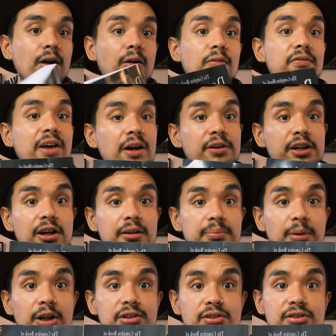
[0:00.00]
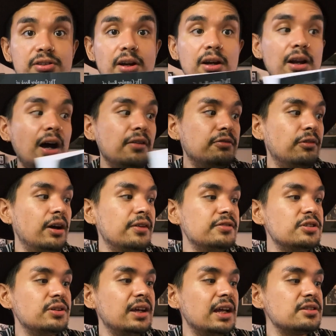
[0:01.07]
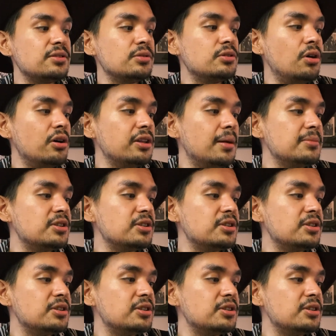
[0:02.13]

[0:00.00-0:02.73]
Very good book to start off with, to get to know them,